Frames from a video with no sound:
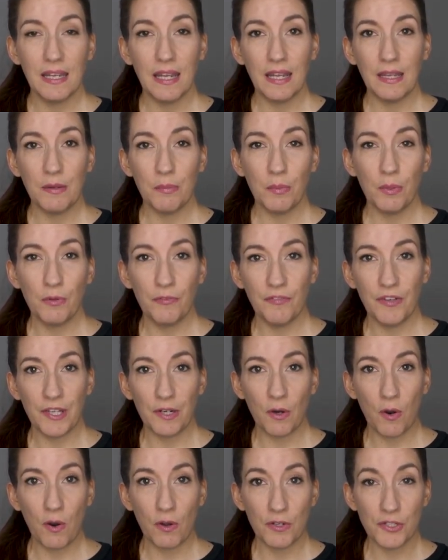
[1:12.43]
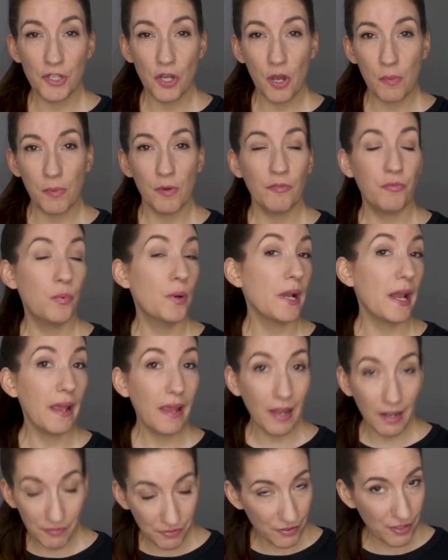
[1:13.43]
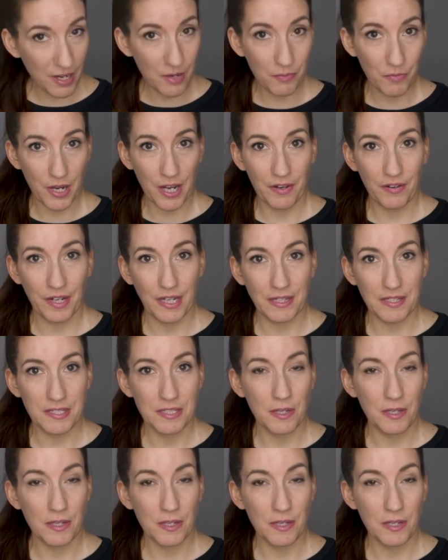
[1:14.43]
it will fit on top of whatever I'm wearing.